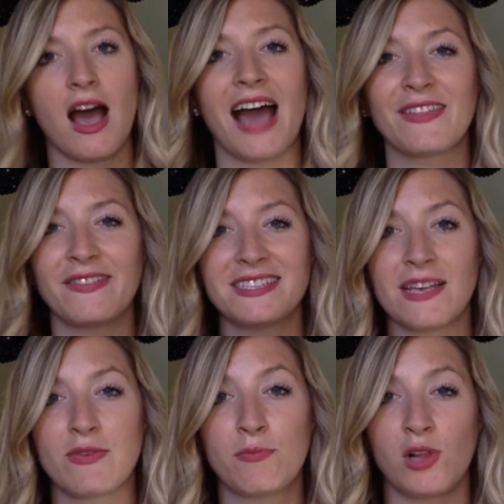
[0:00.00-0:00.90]
I thought the
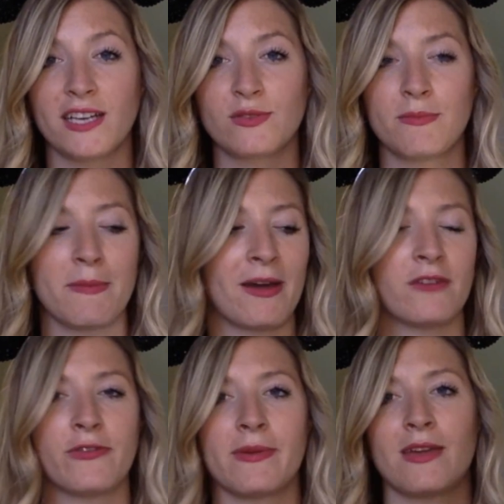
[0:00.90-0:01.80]
7 Plus would be better
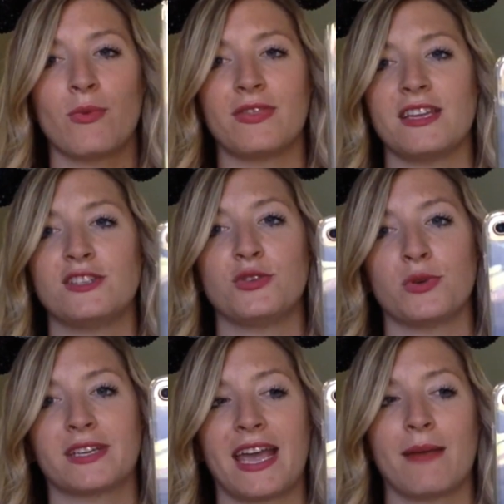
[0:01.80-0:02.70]
for me with the
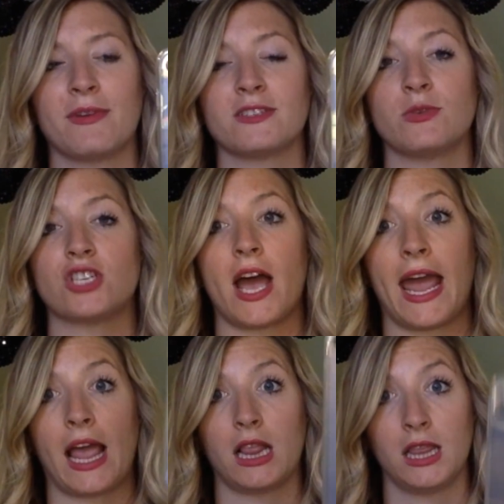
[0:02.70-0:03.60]
dual cameras, which
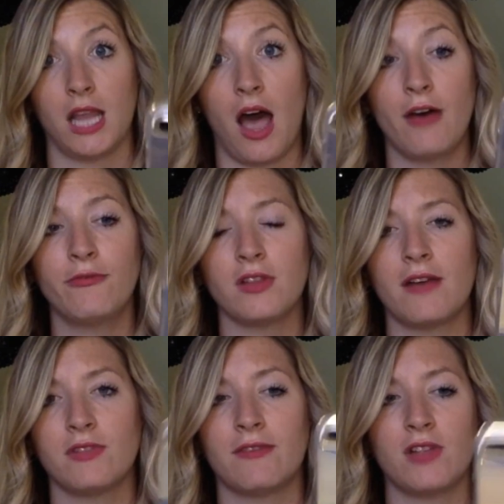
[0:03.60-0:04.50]
I love, love,
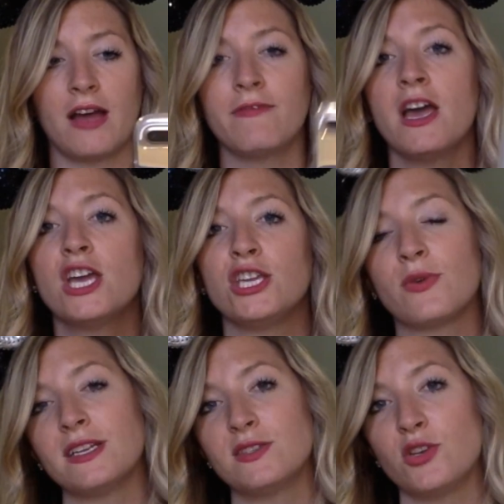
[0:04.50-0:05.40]
love, love. You
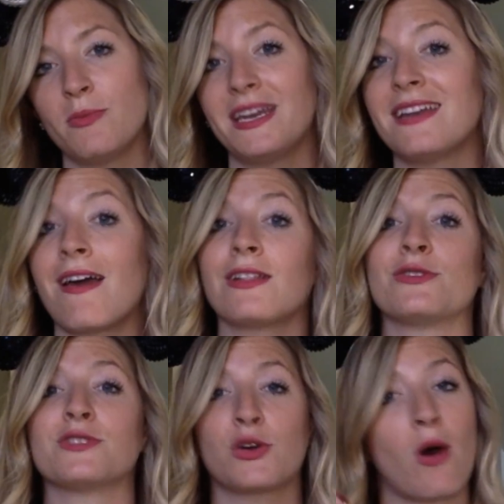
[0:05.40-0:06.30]
can zoom in and not
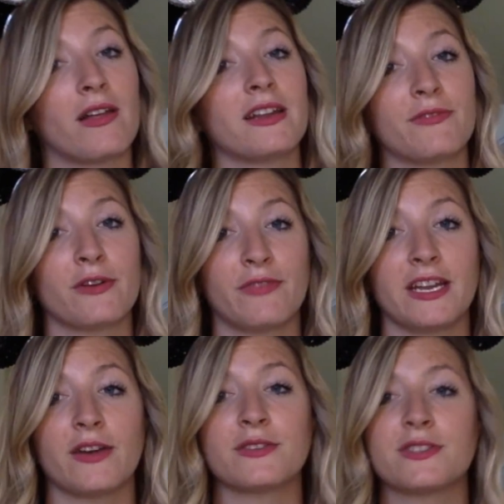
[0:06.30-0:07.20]
lose the quality of your
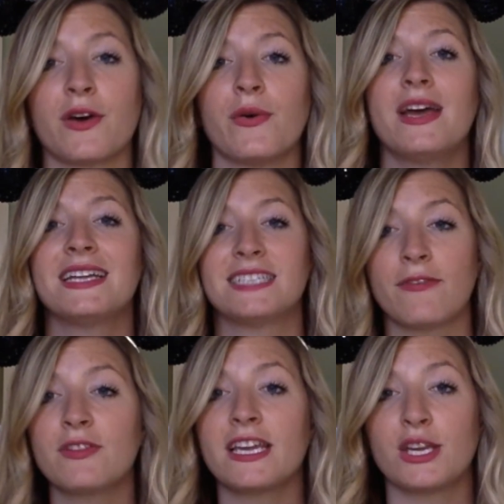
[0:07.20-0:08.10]
video, so
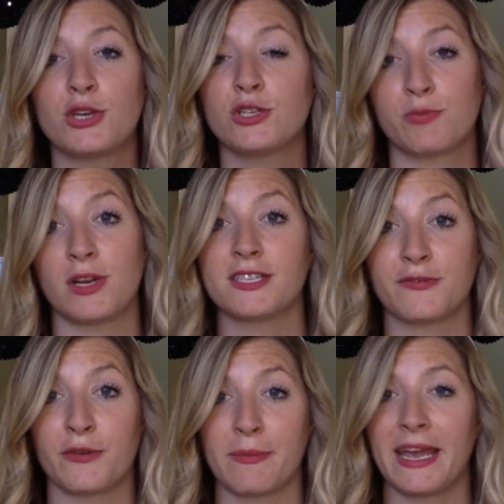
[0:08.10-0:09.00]
definitely a huge plus
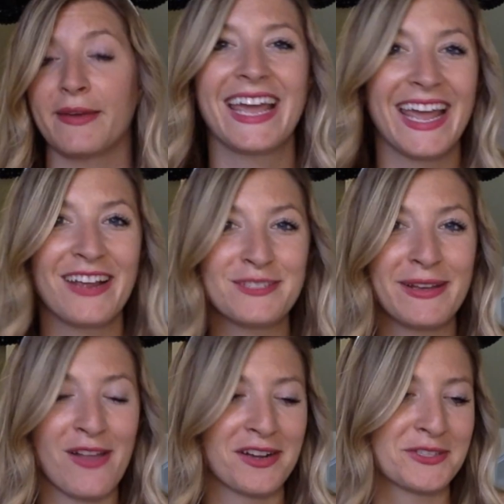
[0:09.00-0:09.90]
for me. Here's my
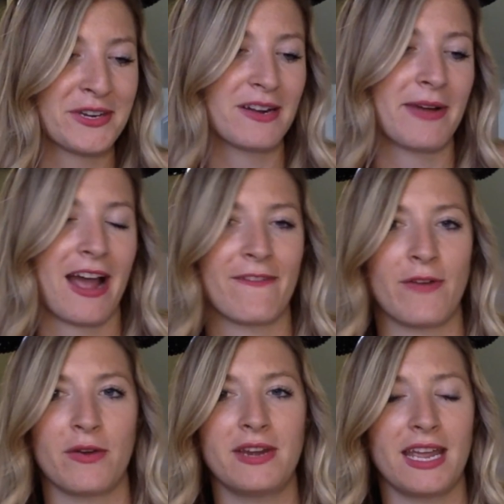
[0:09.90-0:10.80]
lock screen on my
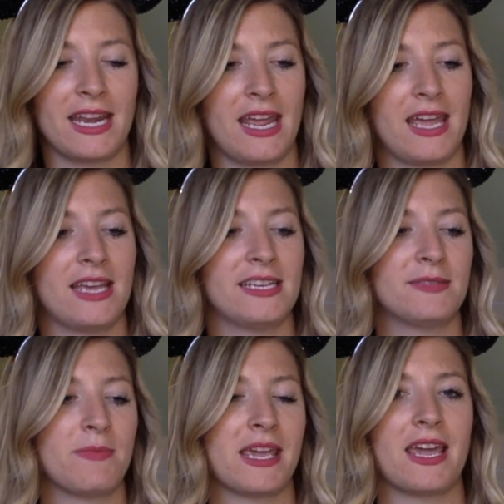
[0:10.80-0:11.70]
iPhone. It is
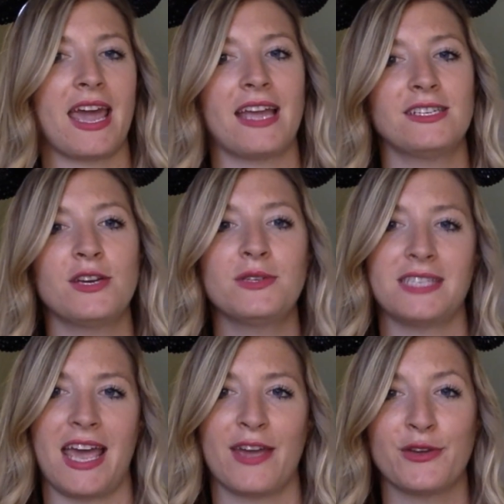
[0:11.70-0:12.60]
me and
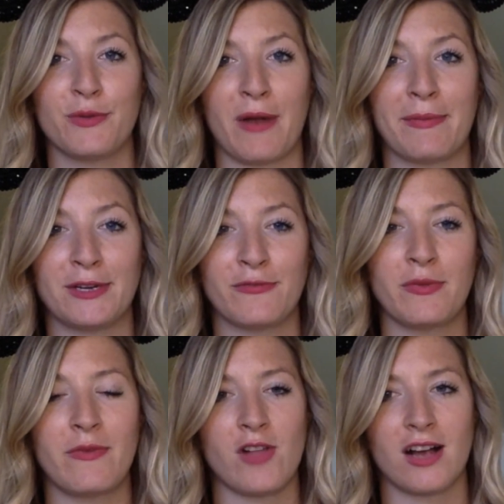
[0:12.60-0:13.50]
Jose, who you probably know from
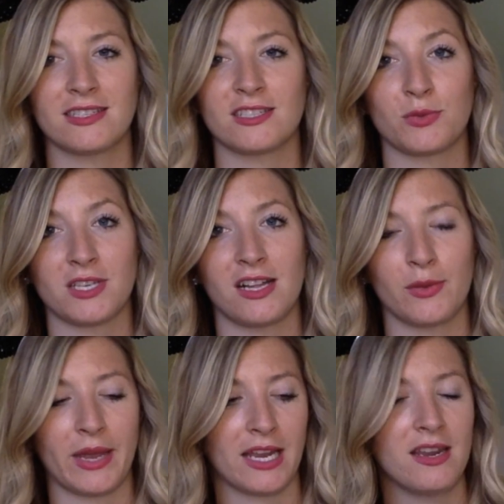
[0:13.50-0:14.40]
the vlogs. This was
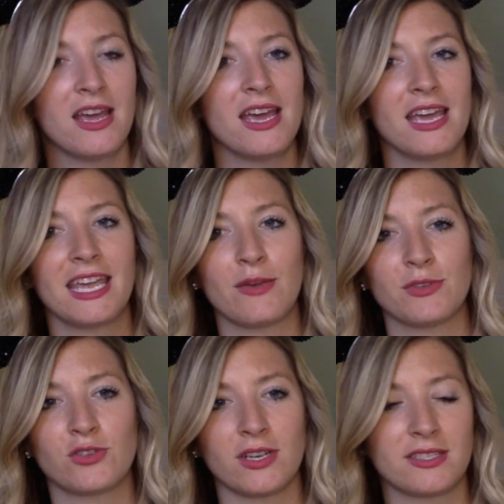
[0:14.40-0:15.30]
Halloween. He was
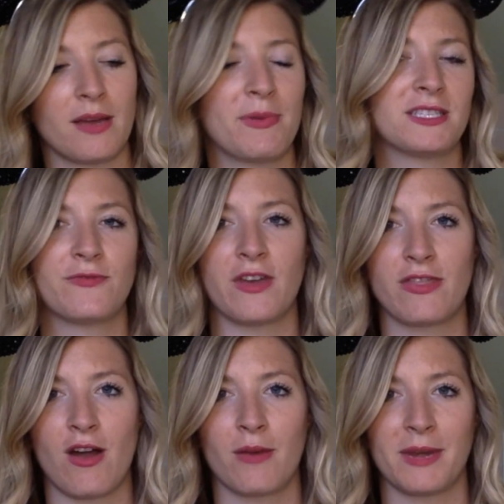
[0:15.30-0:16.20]
dressed up as Fifth
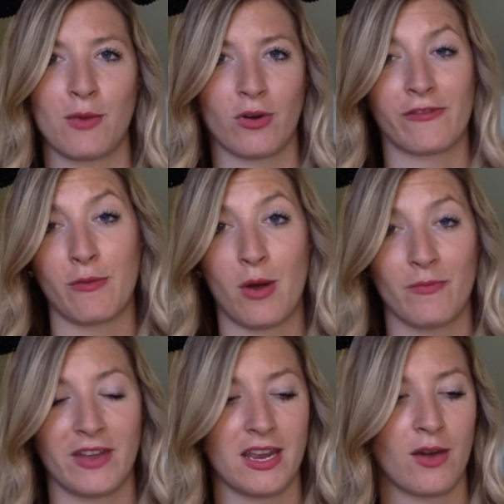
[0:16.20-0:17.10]
Harmony work from home
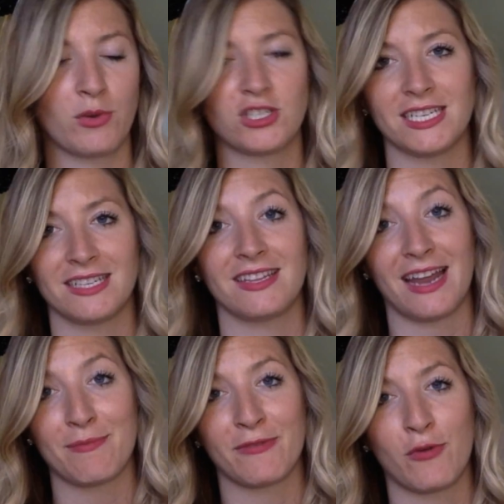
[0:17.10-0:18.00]
video, which I did the
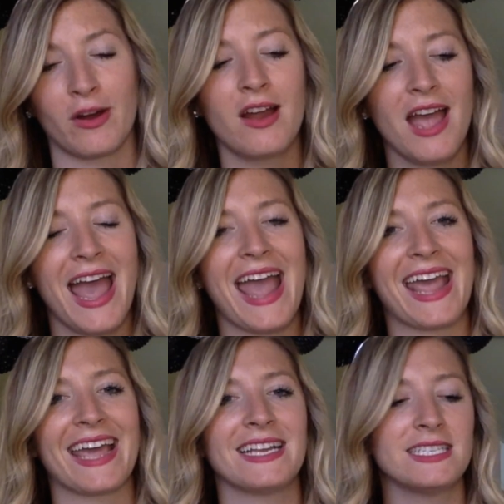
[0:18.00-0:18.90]
night before,
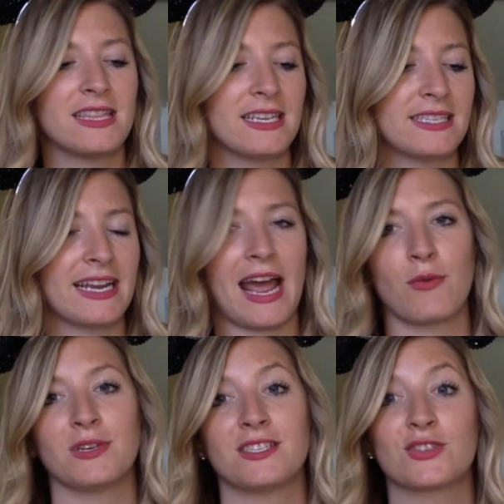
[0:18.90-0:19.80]
and this night I
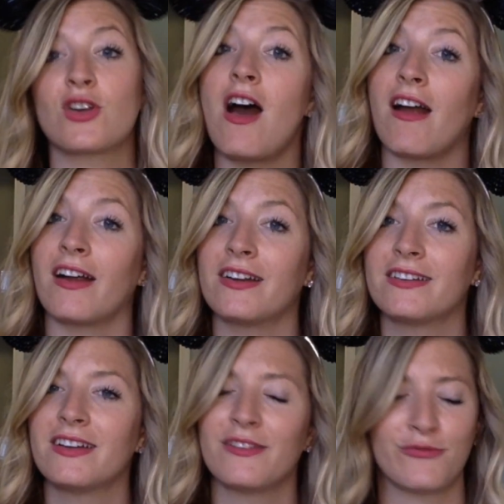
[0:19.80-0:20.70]
was Scar
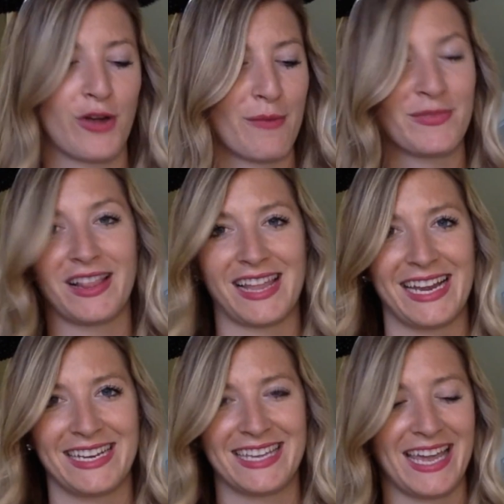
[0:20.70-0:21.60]
from The
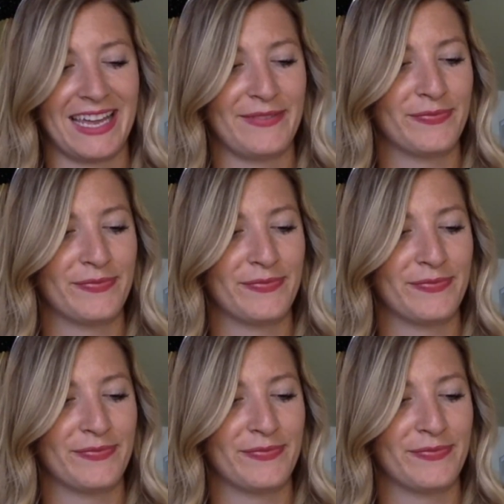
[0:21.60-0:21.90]
Lion King.